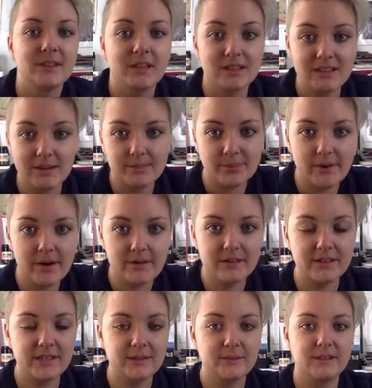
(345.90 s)

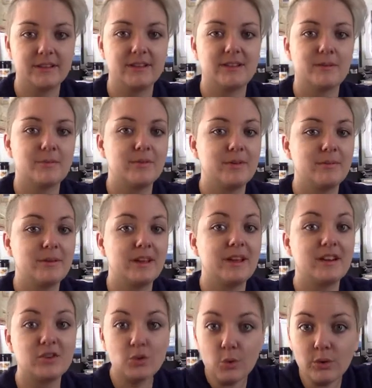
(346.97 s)
contemporarily with the WNBA,
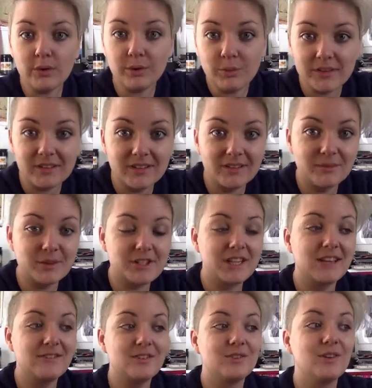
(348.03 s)
and it totally wasn't, which
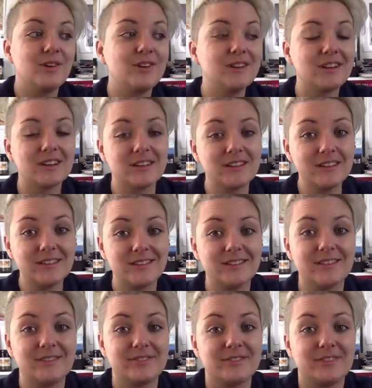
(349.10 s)
gave you all kinds
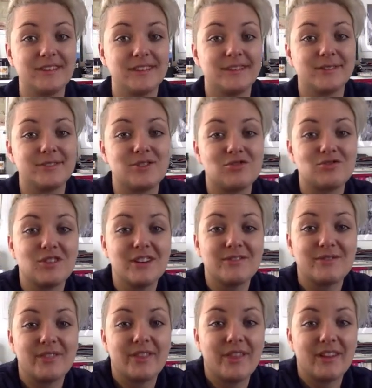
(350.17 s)
of uh,
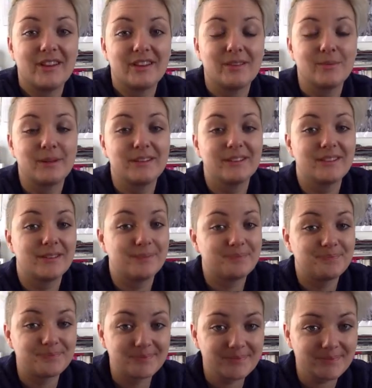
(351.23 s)
strife and things because
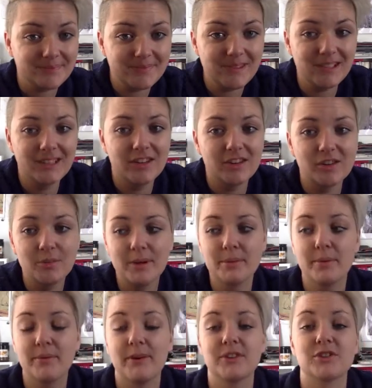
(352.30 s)
you know, to be a
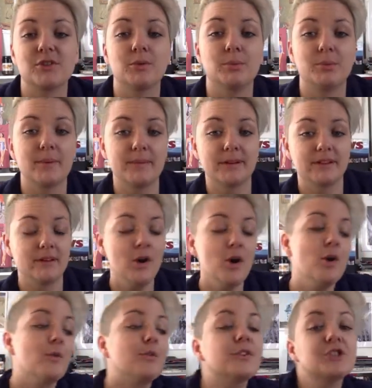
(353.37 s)
professional woman.
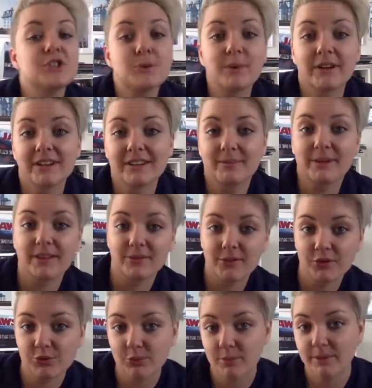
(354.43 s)
First, she wanted to be the
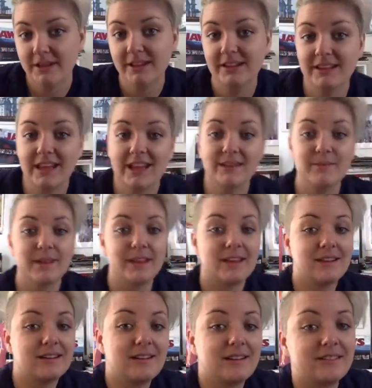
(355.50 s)
first woman in the
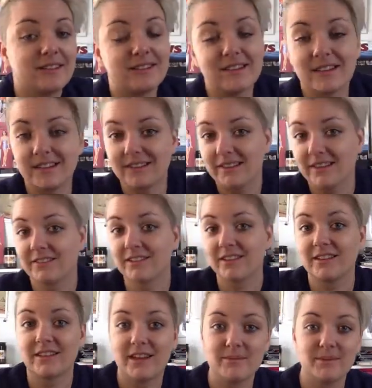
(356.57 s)
NBA, and obviously they still haven't
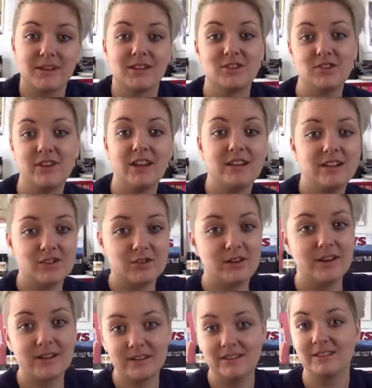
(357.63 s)
done that because you can't
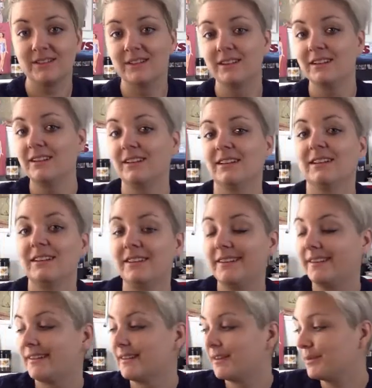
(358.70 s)
integrate,
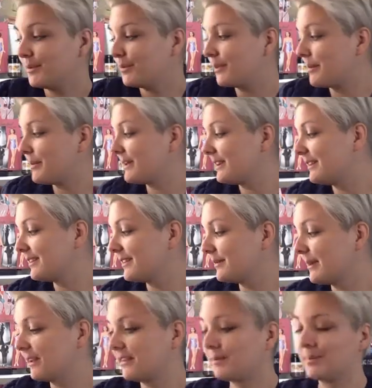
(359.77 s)
you know, women into
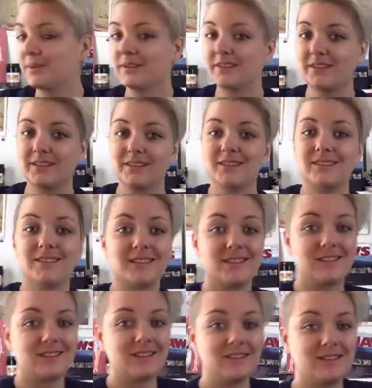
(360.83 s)
male sports. It's